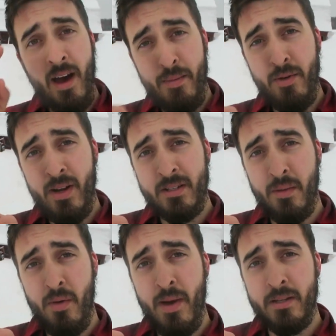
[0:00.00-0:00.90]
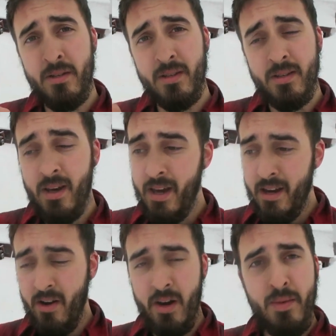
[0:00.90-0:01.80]
I've been reading some of your messages,
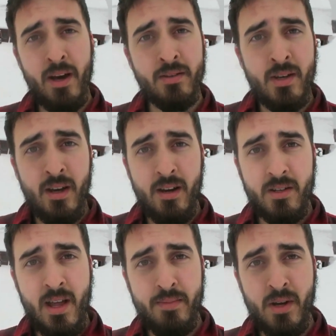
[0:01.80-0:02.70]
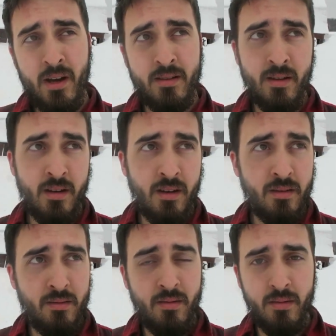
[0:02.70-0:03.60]
your emails, your
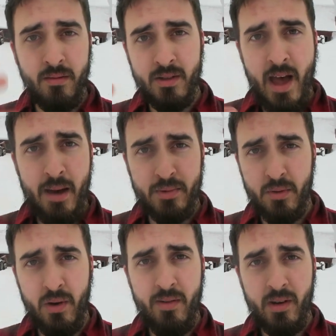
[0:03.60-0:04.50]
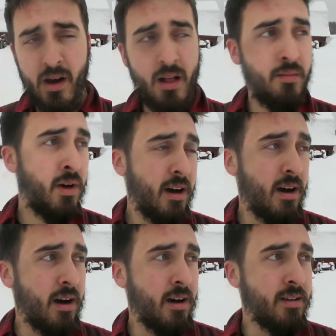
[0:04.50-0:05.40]
Snapchat snaps or whatever you call them,
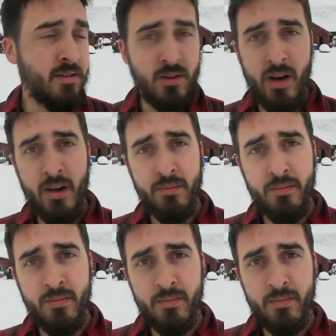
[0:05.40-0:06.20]
Instagram